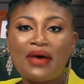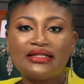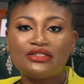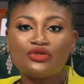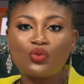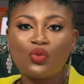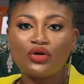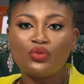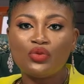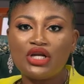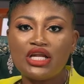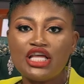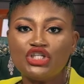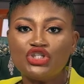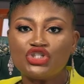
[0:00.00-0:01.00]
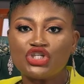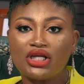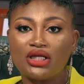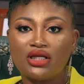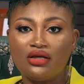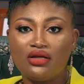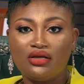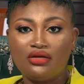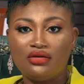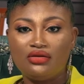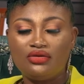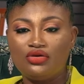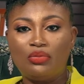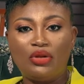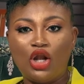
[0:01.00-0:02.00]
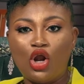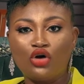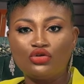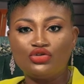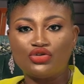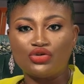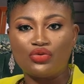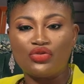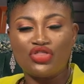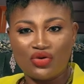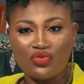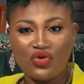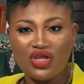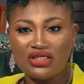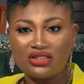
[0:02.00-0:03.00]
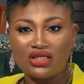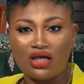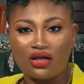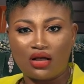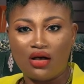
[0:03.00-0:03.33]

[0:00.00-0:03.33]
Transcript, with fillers: matter what religion you belong to. There is a